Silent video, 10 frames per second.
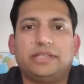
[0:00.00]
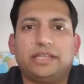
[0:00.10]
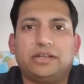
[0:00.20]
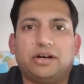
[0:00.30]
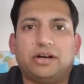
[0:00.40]

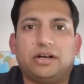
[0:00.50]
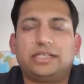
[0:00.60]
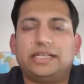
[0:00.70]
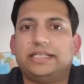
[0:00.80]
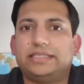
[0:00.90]
than not,
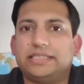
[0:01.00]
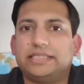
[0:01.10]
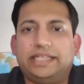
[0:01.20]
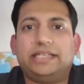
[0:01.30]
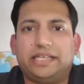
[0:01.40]
it is
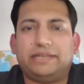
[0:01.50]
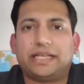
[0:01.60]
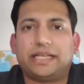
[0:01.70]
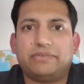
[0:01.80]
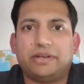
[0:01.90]
the team
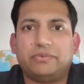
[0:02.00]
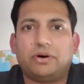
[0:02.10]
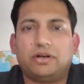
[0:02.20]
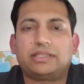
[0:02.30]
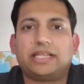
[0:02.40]
that's
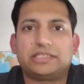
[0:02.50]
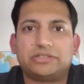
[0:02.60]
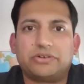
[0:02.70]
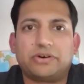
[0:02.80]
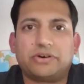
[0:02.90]
involved that's
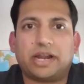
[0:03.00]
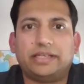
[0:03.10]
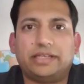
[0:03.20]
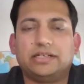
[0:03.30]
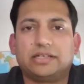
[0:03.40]

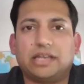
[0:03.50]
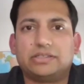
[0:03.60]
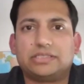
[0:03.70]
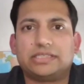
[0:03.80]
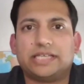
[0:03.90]
driving the cloud
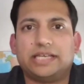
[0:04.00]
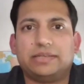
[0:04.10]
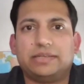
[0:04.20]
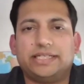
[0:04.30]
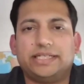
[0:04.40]

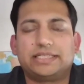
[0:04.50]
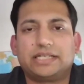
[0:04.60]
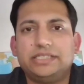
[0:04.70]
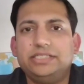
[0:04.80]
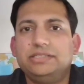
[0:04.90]
sustainability
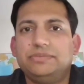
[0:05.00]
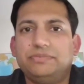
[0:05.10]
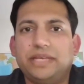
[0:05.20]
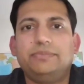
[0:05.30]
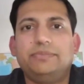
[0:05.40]
discussions,
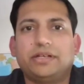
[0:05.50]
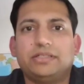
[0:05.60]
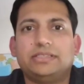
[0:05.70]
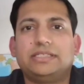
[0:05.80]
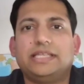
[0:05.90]
mainly
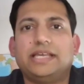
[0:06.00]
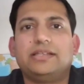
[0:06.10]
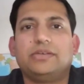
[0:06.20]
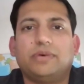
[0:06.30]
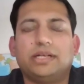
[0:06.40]
because they are the
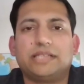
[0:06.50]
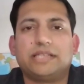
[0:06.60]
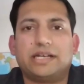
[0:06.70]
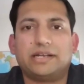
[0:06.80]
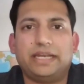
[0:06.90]
ones that
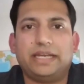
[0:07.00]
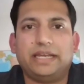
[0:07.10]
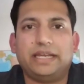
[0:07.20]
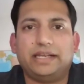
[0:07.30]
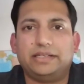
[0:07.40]
are
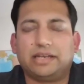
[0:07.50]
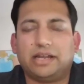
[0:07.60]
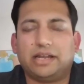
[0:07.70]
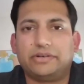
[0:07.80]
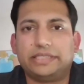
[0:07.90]
maintaining the
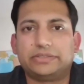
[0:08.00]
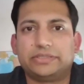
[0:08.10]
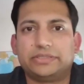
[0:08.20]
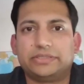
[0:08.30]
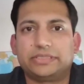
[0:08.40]
cloud
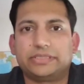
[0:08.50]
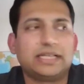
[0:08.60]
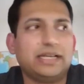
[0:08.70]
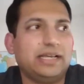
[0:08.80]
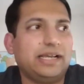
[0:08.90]
resources.
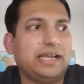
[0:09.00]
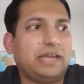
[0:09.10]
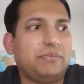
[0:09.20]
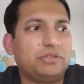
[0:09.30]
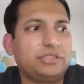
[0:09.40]

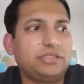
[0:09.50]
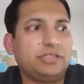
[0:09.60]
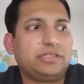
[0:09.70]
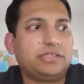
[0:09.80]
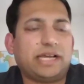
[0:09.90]
And most of the
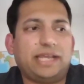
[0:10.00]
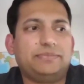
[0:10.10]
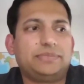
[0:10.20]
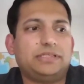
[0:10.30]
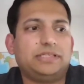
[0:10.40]

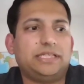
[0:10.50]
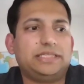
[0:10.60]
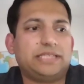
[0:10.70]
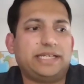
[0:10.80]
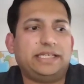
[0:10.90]
times, these
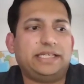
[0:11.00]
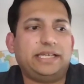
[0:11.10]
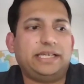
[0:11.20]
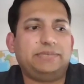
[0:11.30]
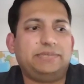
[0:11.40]
IT
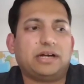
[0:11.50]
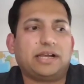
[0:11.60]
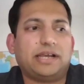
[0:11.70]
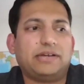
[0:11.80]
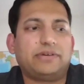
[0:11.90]
teams are
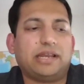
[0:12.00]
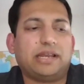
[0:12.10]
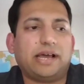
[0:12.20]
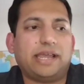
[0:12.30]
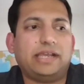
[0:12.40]
relying
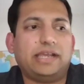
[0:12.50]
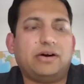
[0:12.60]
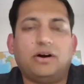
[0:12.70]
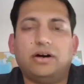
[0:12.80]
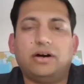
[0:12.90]
on
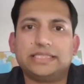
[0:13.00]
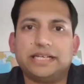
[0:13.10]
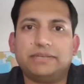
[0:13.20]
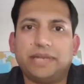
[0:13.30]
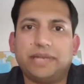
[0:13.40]

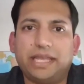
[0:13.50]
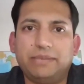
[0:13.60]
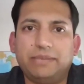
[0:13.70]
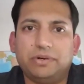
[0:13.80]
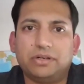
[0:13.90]
existing
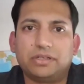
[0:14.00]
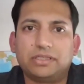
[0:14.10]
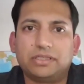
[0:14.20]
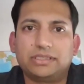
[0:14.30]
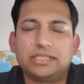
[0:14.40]
playbooks
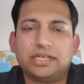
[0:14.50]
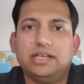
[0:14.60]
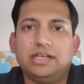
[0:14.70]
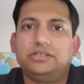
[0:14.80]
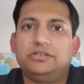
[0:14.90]

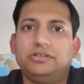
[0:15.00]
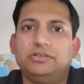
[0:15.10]
to